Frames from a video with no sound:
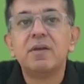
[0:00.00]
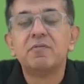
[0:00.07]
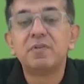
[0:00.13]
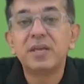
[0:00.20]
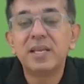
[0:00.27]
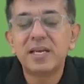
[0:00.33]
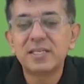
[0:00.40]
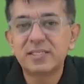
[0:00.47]

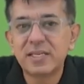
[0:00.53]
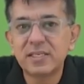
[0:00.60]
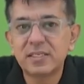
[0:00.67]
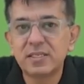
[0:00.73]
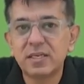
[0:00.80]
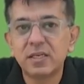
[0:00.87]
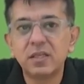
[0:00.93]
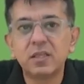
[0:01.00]
When
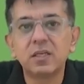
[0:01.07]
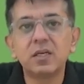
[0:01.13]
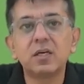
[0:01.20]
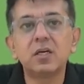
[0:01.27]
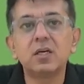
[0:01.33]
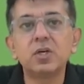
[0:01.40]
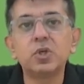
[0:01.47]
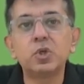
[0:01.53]
assessing
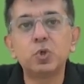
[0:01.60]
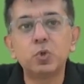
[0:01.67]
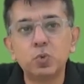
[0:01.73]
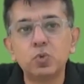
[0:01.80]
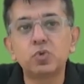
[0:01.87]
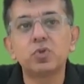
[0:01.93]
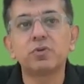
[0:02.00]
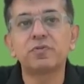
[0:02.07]
the
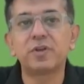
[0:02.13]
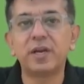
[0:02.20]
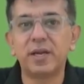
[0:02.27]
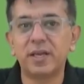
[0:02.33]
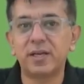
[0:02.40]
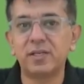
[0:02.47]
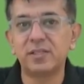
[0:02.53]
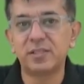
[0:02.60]
use of
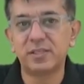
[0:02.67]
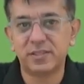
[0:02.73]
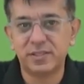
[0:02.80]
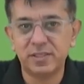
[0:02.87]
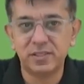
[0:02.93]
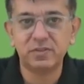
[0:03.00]
critical success